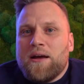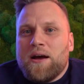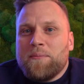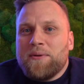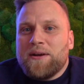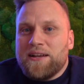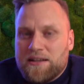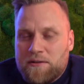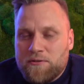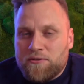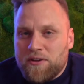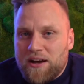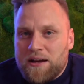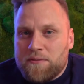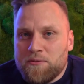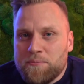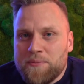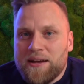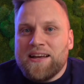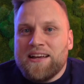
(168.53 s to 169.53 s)
I mean, if you have
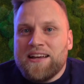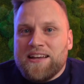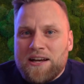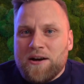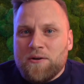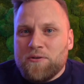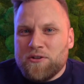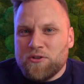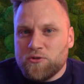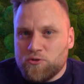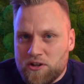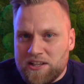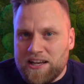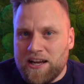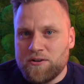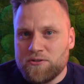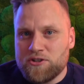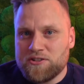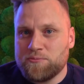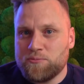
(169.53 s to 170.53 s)
a bank account in your
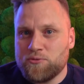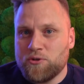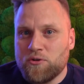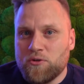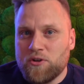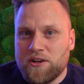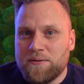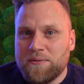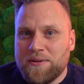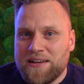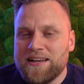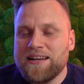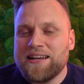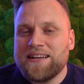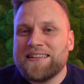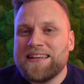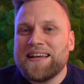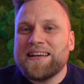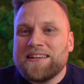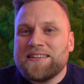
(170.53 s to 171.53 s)
accounting program,
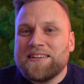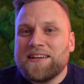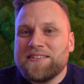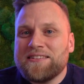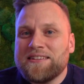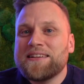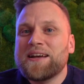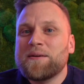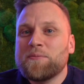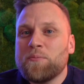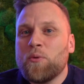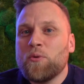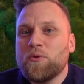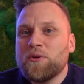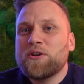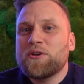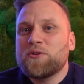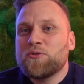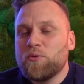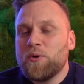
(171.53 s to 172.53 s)
then it doesn't get more
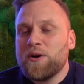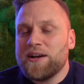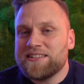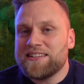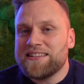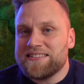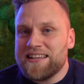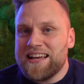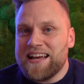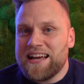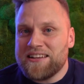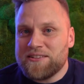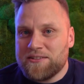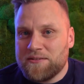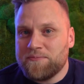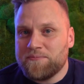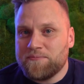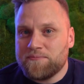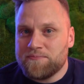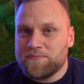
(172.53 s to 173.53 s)
intertwined than that.
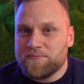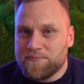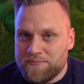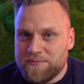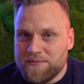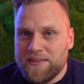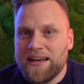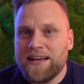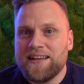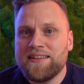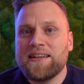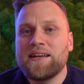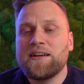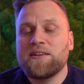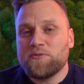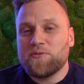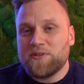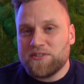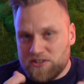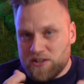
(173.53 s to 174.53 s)
And
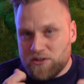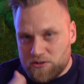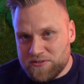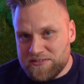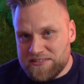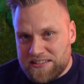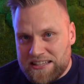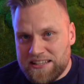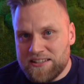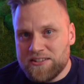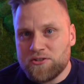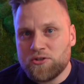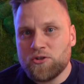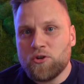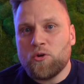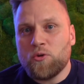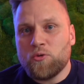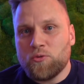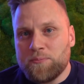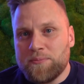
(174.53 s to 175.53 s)
this results in
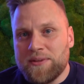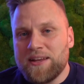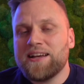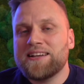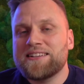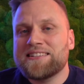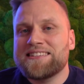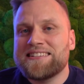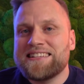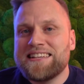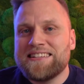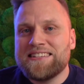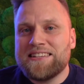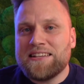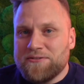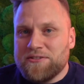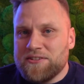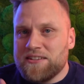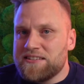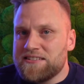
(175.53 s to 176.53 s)
you being
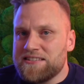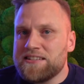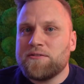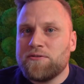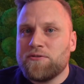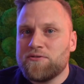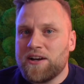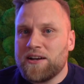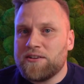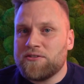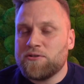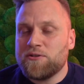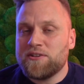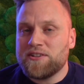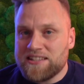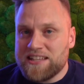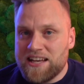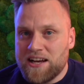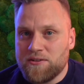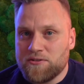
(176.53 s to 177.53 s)
significantly faster in
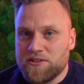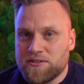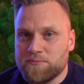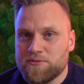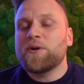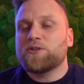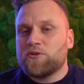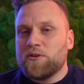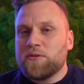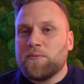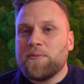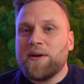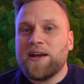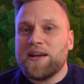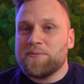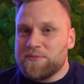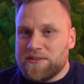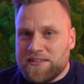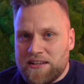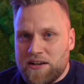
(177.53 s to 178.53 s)
accounting because
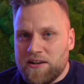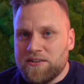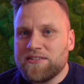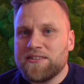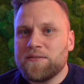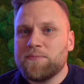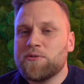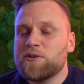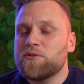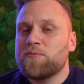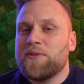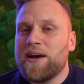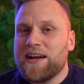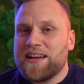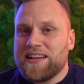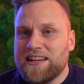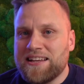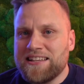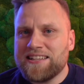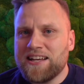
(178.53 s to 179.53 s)
payments are simply
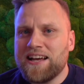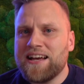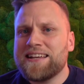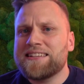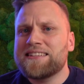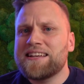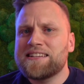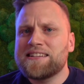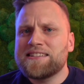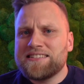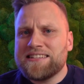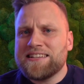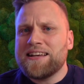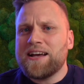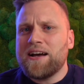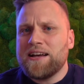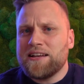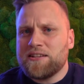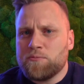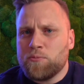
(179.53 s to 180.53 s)
recognized and
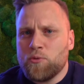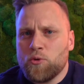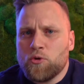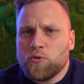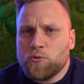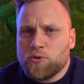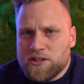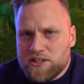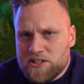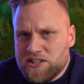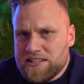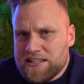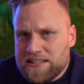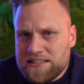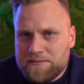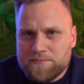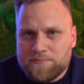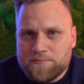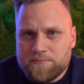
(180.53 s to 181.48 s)
assigned more quickly.